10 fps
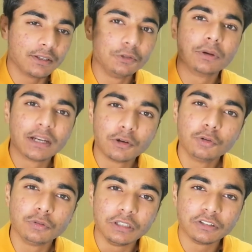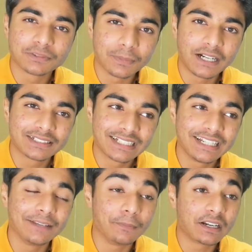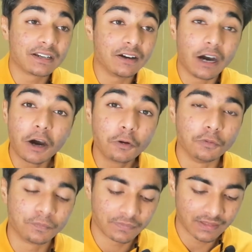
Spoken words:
you can do your smart studying. But how?